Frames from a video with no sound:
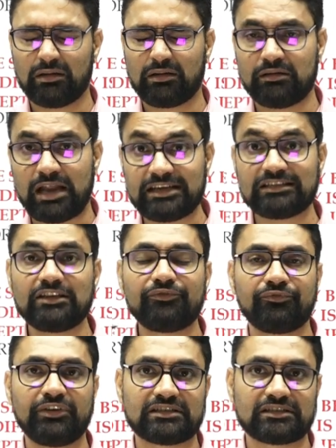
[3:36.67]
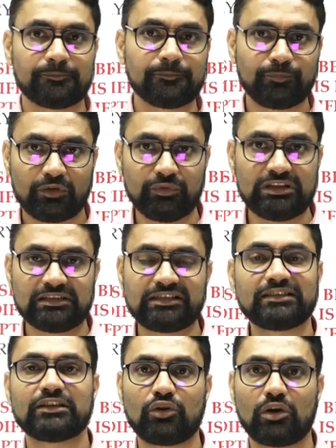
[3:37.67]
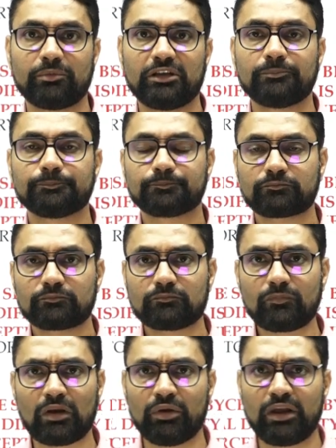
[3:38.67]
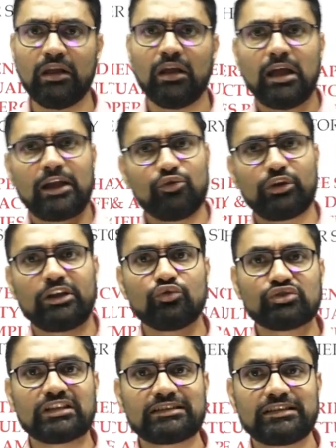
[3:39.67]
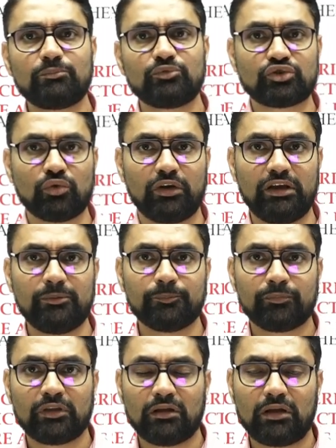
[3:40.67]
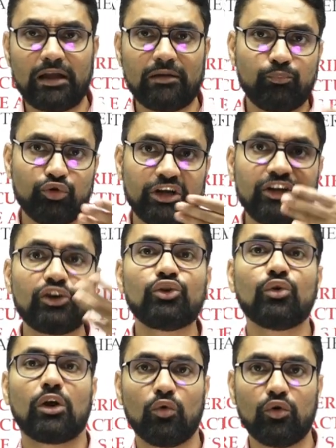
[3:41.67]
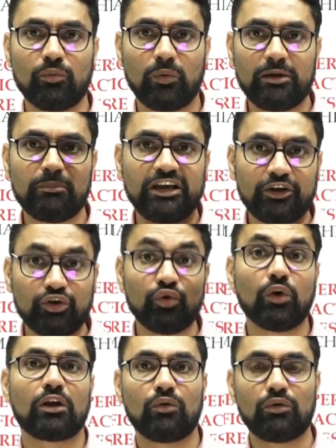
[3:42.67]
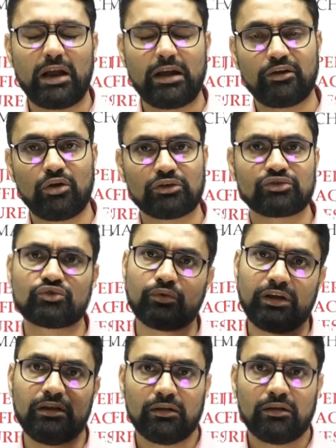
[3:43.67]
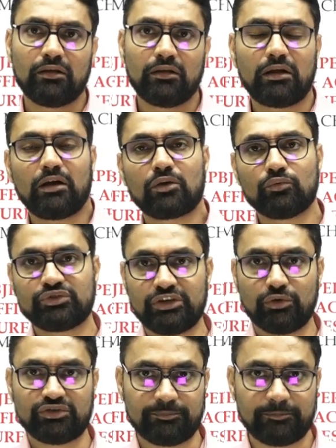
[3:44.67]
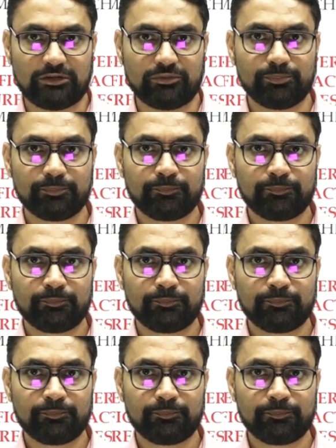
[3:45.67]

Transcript: nicely fits with this essay topic. Okay, and you can use the same story and put it in your own word, make it your own anecdote story, or usi ko chipka do.